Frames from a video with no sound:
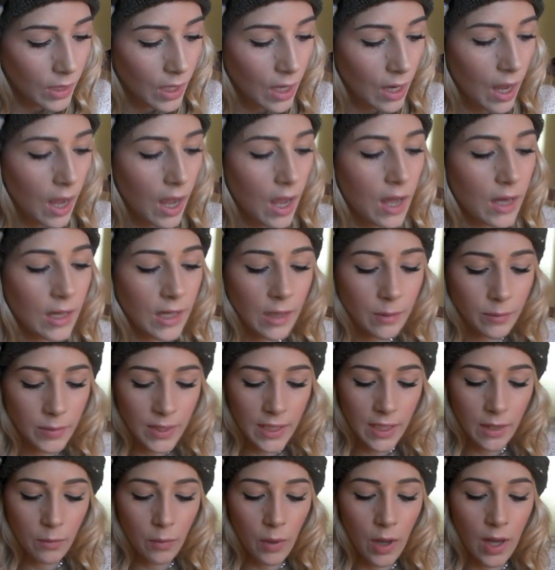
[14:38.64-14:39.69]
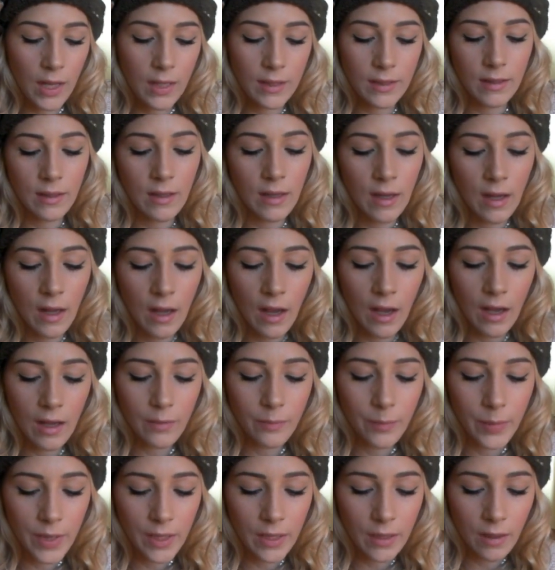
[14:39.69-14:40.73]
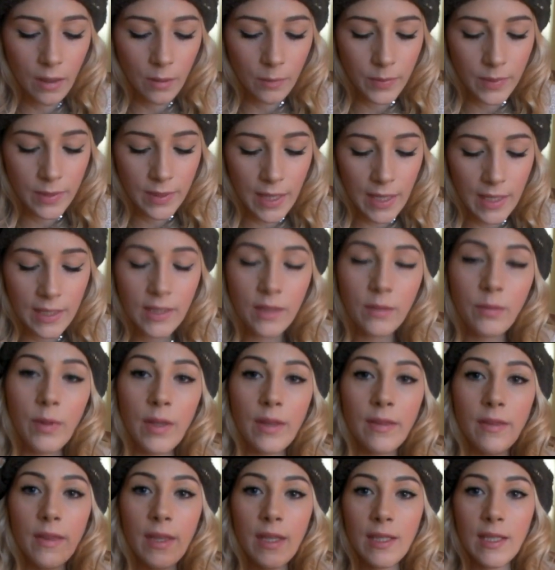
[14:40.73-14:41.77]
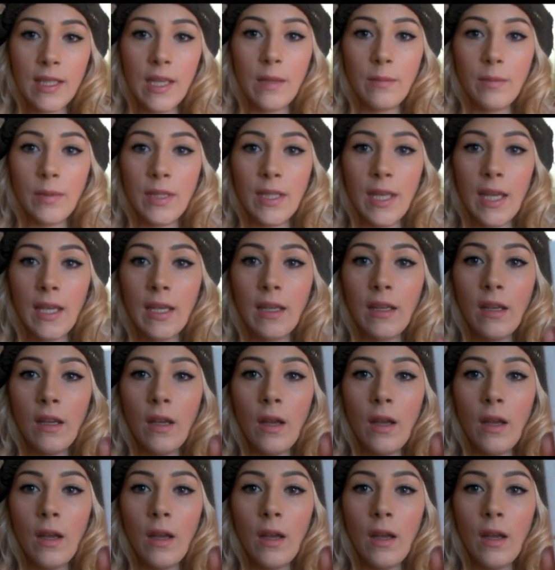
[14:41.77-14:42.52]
Lipstick wise, I've been obsessed with this lipstick